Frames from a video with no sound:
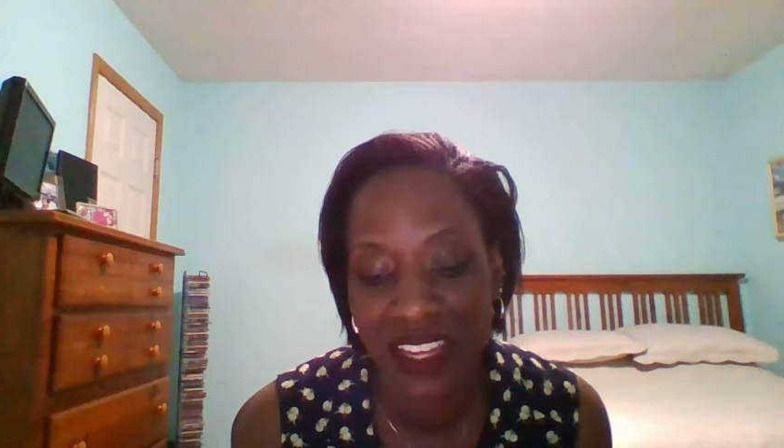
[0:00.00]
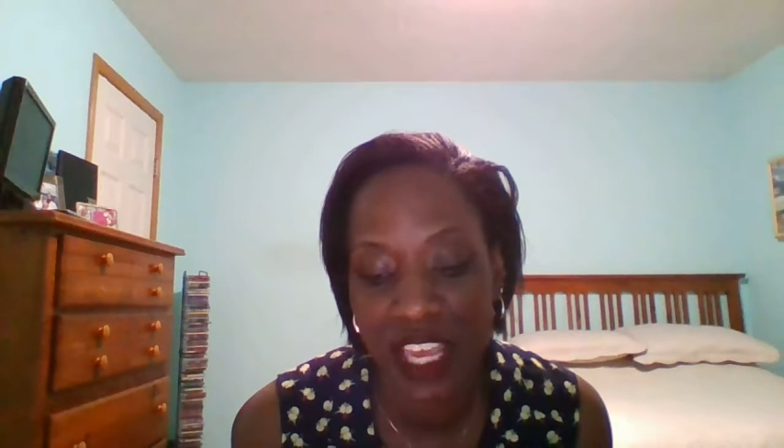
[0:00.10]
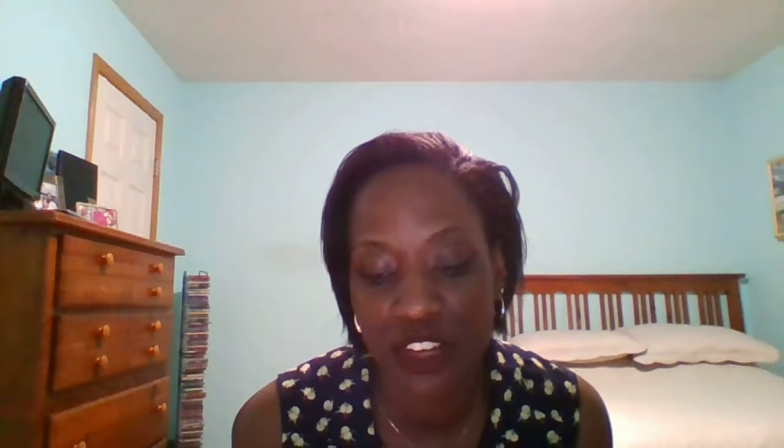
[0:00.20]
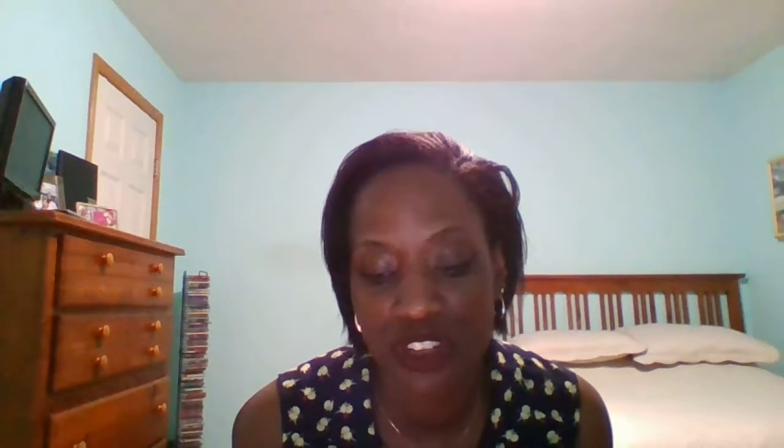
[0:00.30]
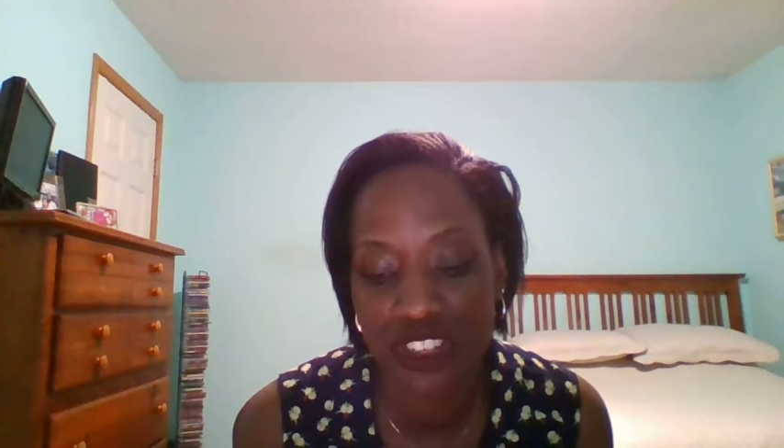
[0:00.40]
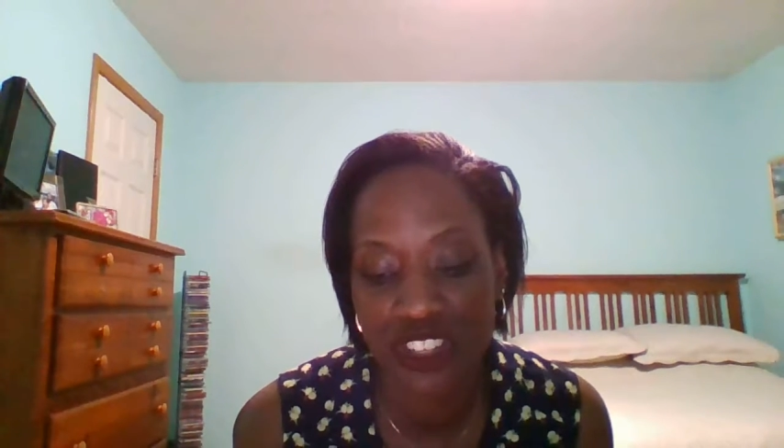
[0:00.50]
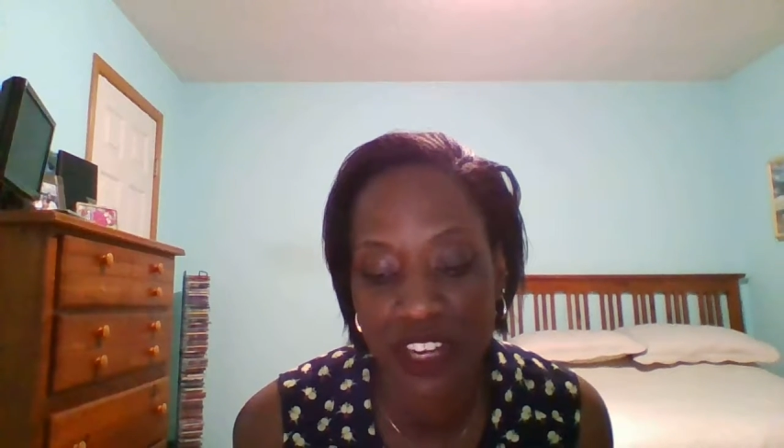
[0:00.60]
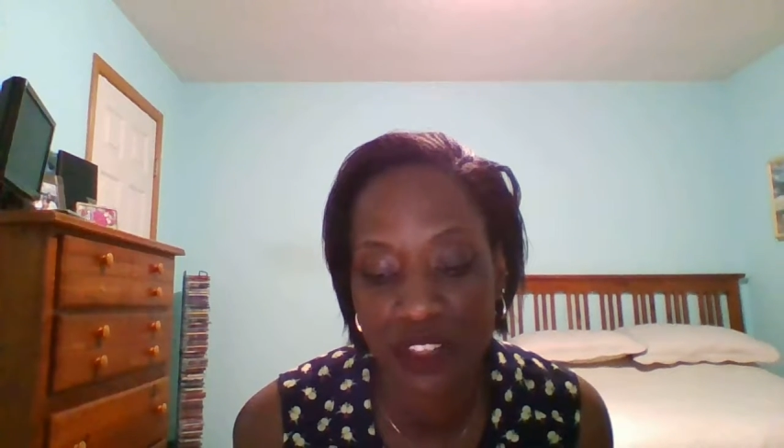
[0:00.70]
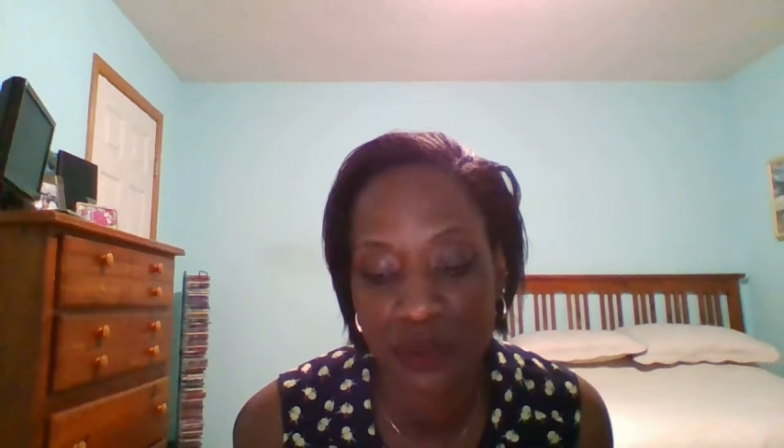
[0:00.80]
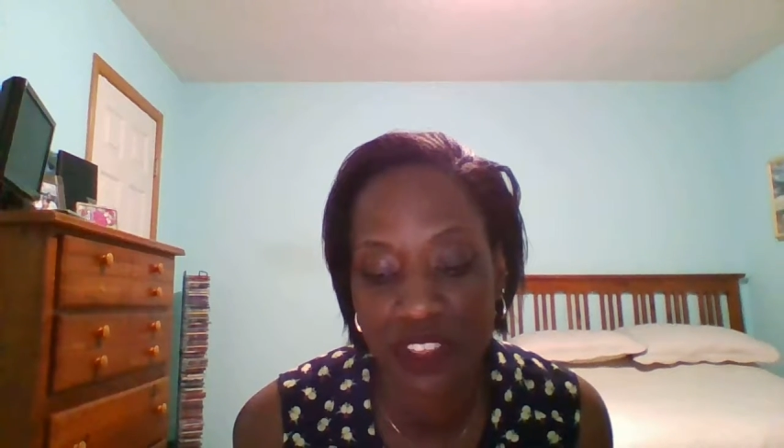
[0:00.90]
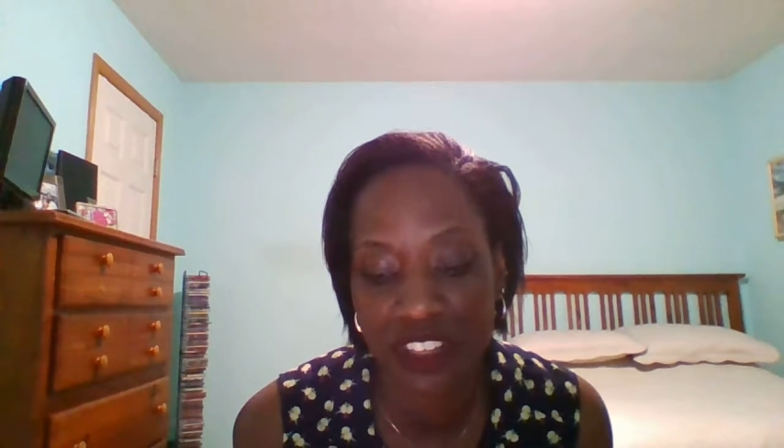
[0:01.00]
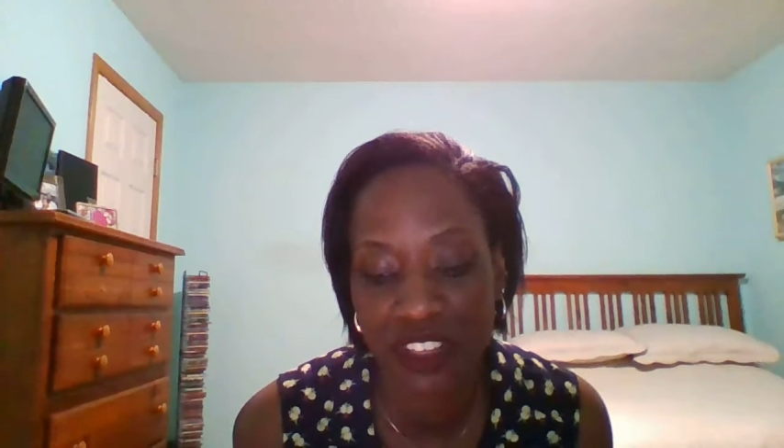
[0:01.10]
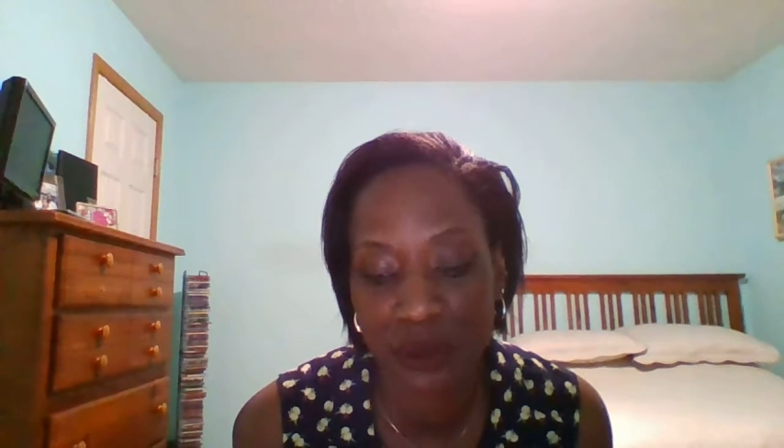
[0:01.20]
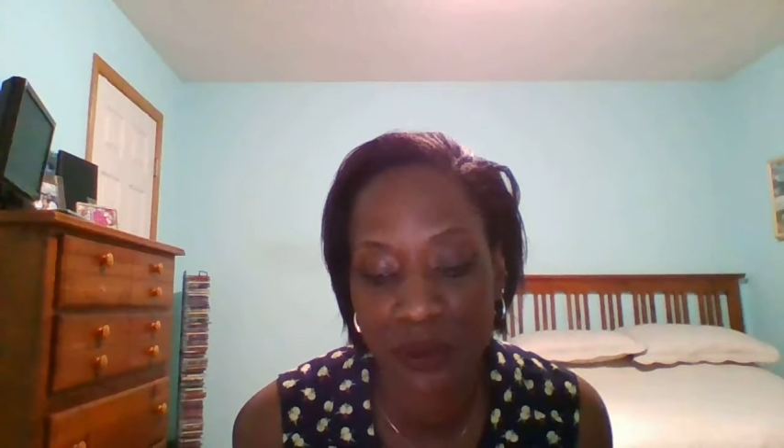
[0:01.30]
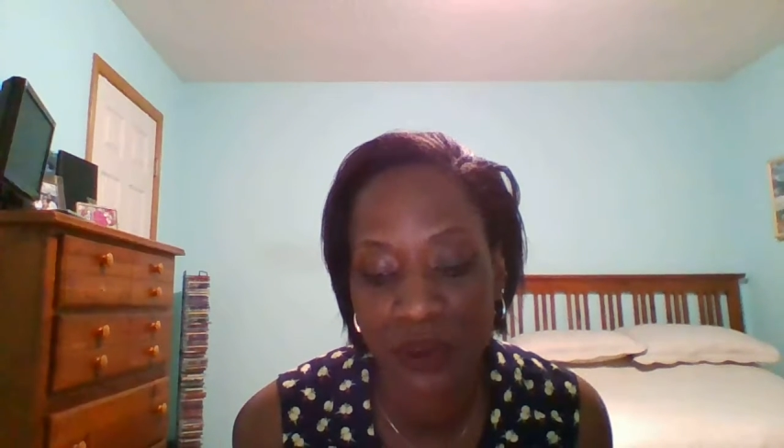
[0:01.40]
and she shares with
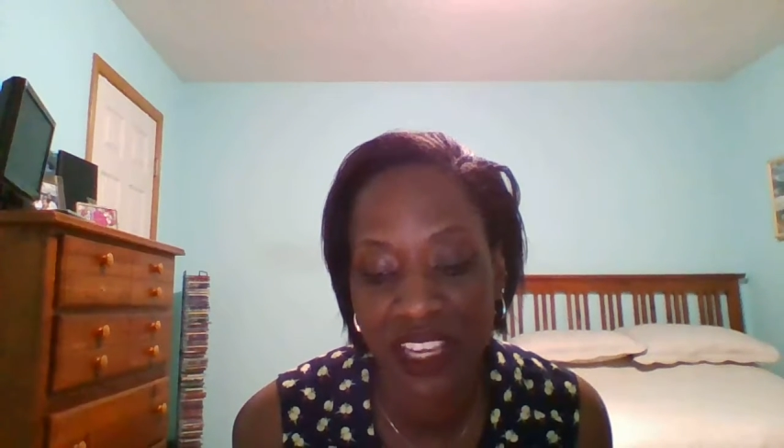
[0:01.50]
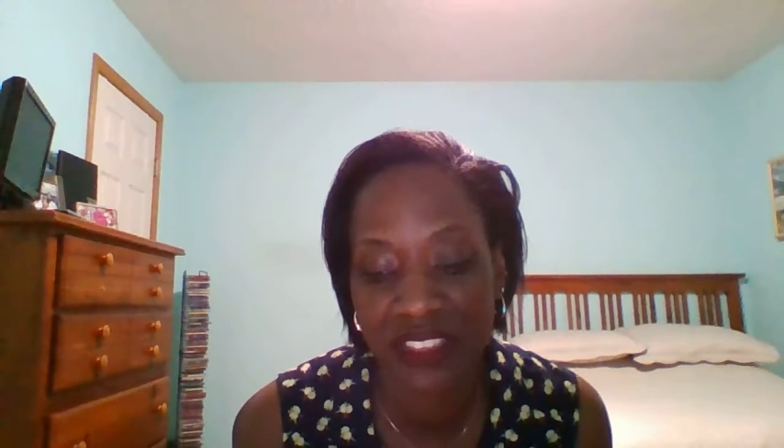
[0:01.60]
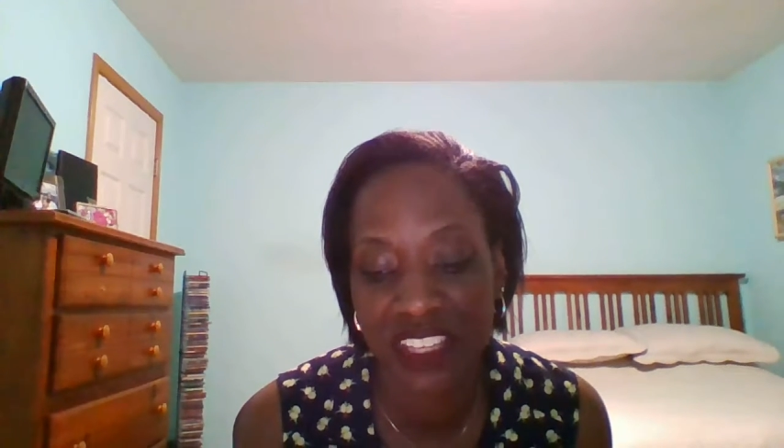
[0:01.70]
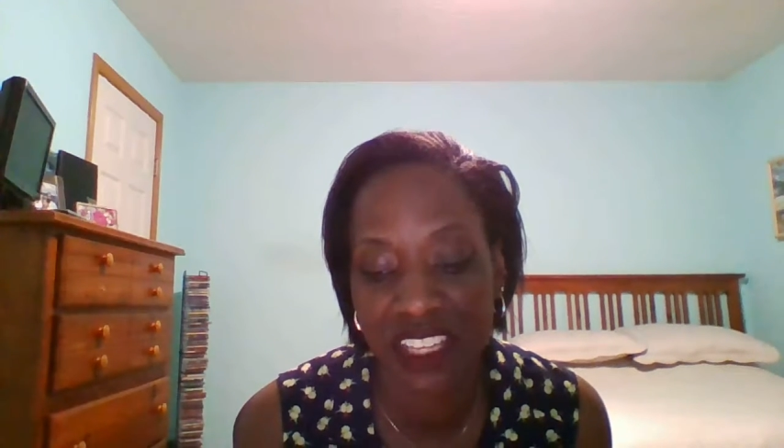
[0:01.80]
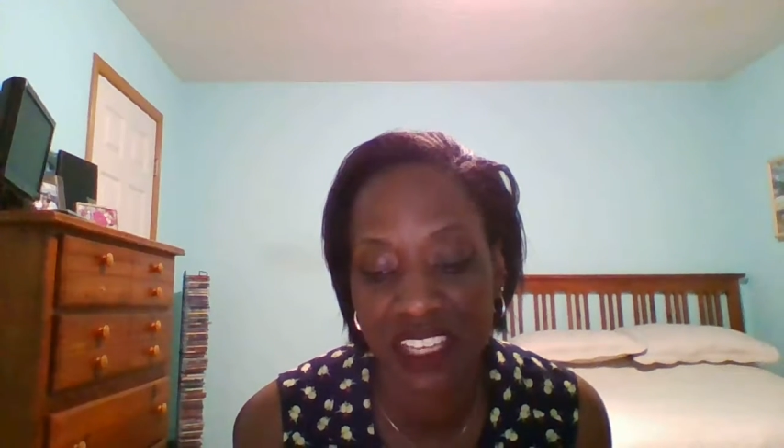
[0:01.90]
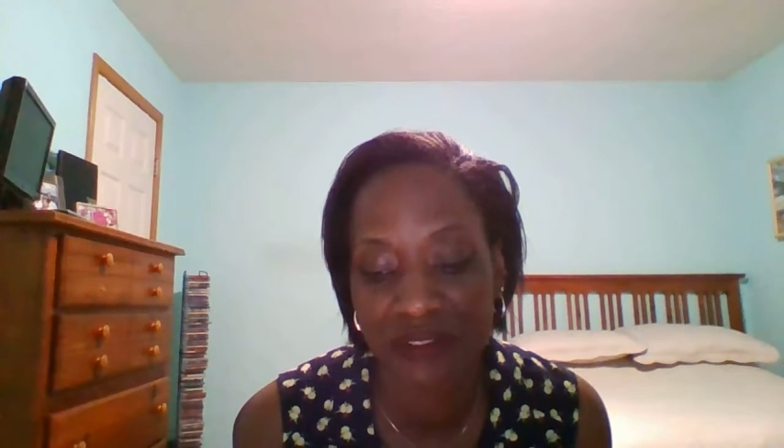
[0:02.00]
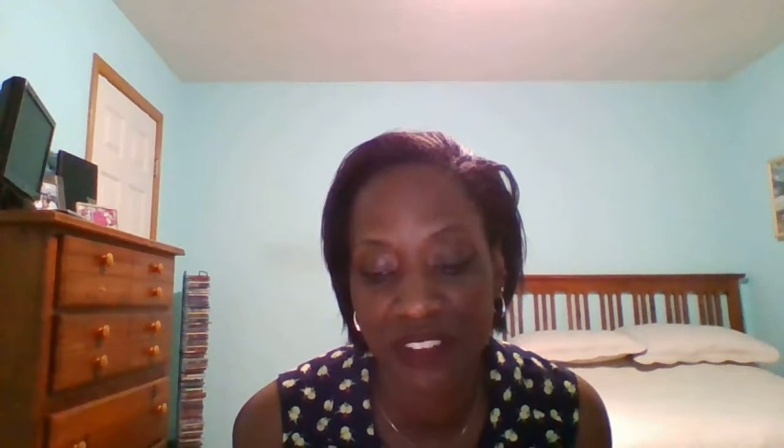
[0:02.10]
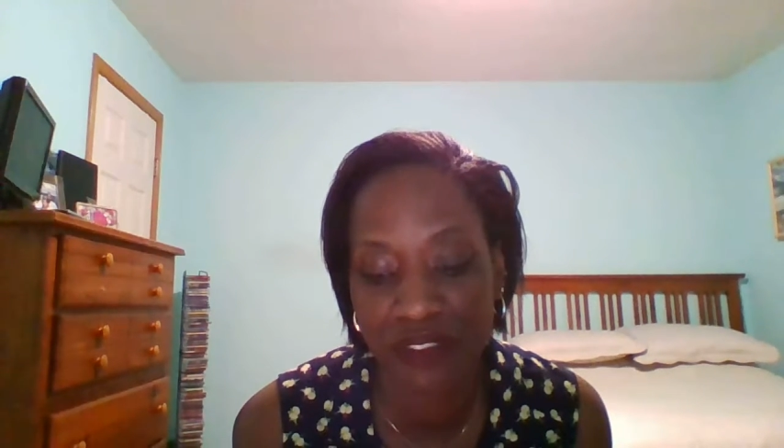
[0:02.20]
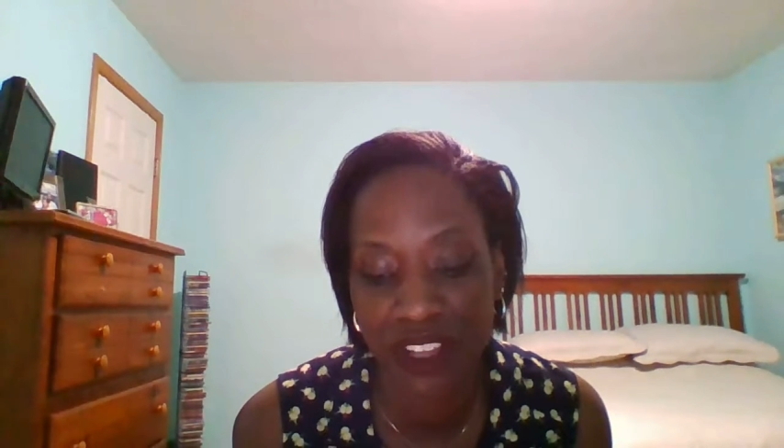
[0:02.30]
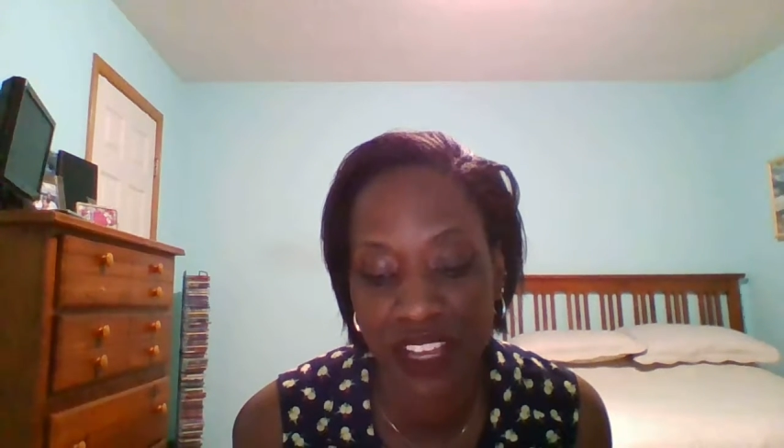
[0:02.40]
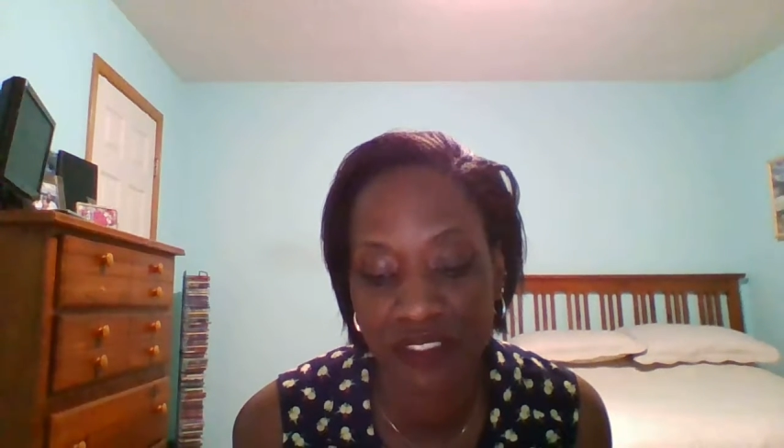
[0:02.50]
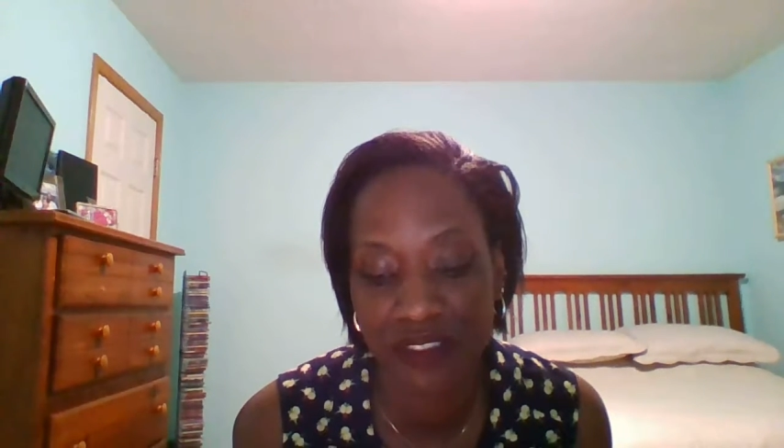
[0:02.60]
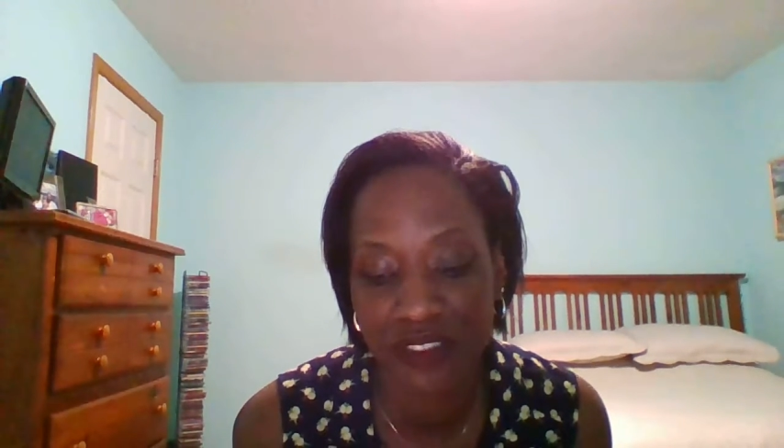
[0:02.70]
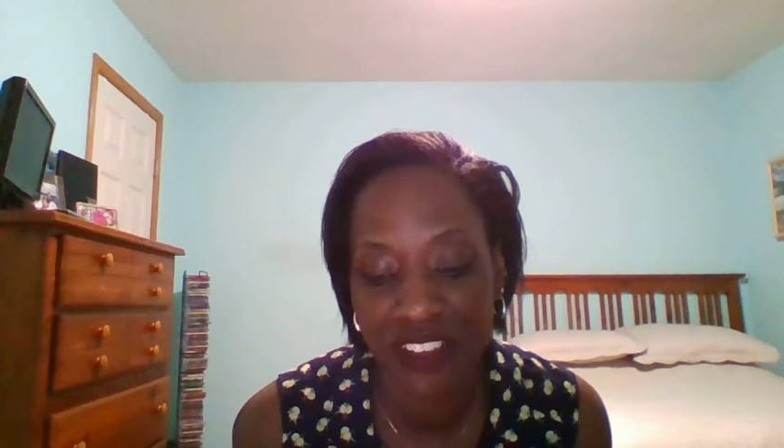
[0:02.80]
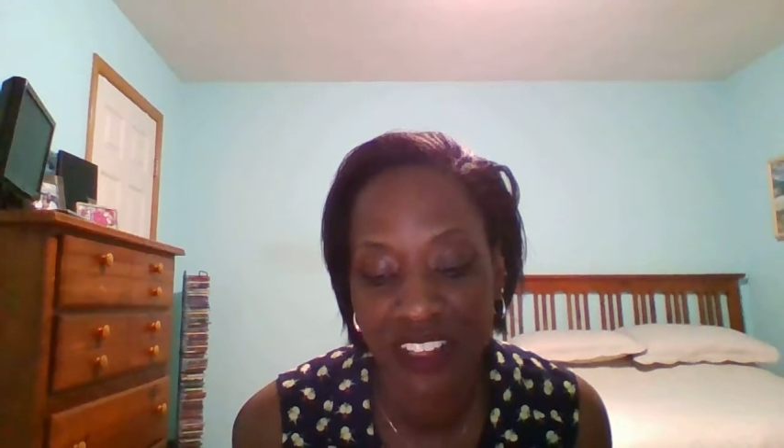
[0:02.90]
you in the gift of life.